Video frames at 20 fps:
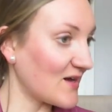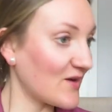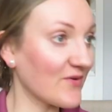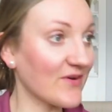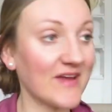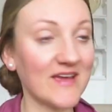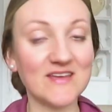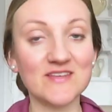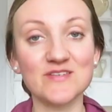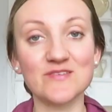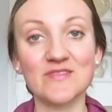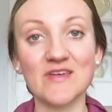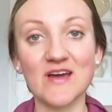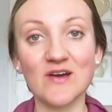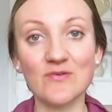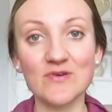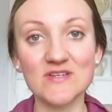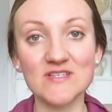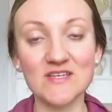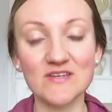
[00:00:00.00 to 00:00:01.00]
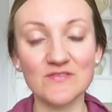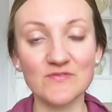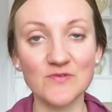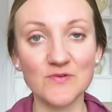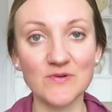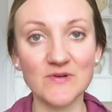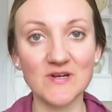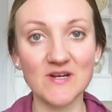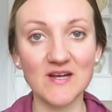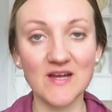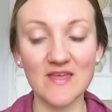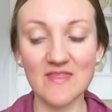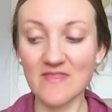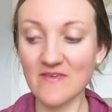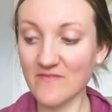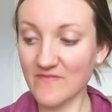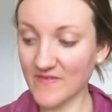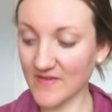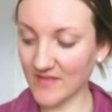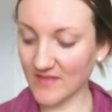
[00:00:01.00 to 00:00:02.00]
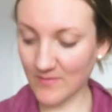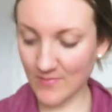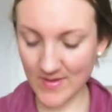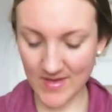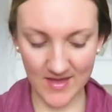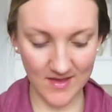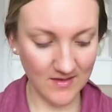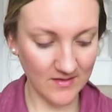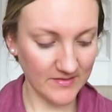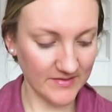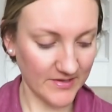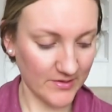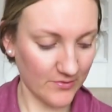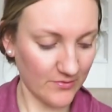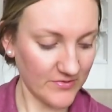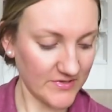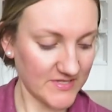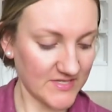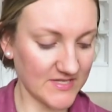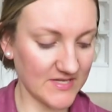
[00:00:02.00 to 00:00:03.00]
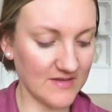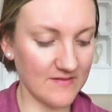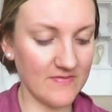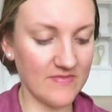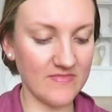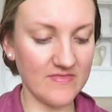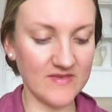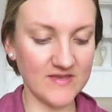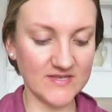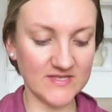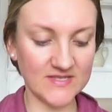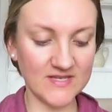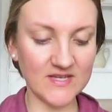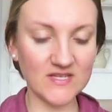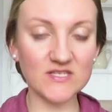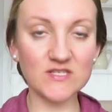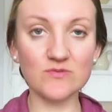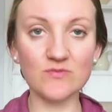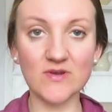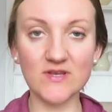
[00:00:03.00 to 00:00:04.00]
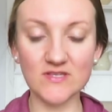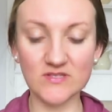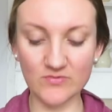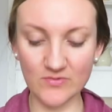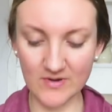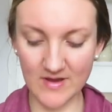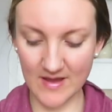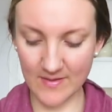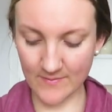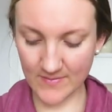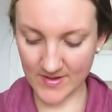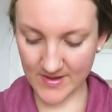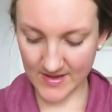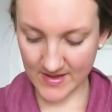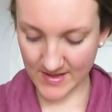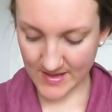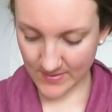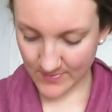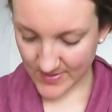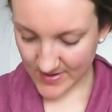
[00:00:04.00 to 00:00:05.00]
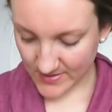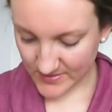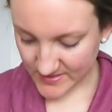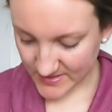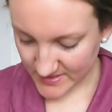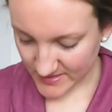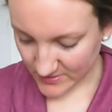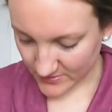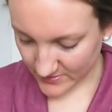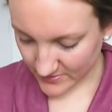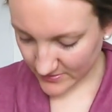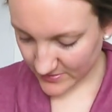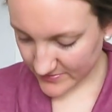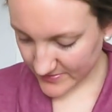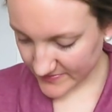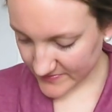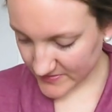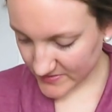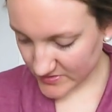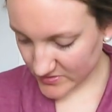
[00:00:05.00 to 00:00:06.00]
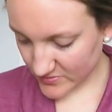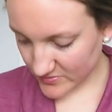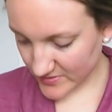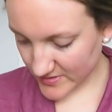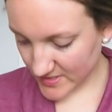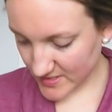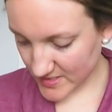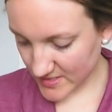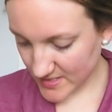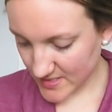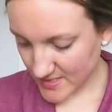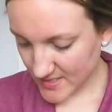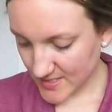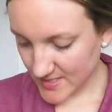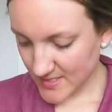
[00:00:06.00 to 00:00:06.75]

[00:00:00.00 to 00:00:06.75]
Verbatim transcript: Okay, so that was it for the fill-a-bag clothes. And these next ones were at my parents' local thrift store.